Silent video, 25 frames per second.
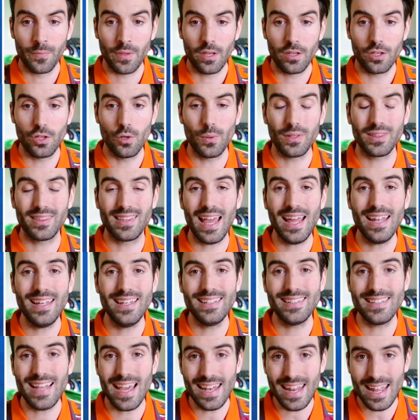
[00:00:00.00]
You would then
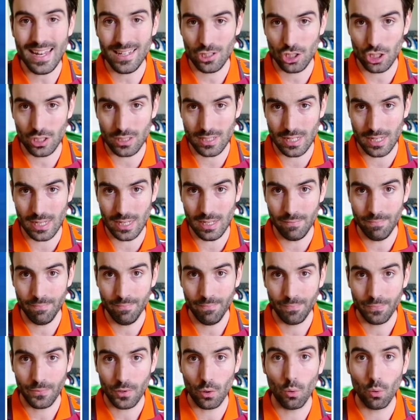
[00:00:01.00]
dead end your team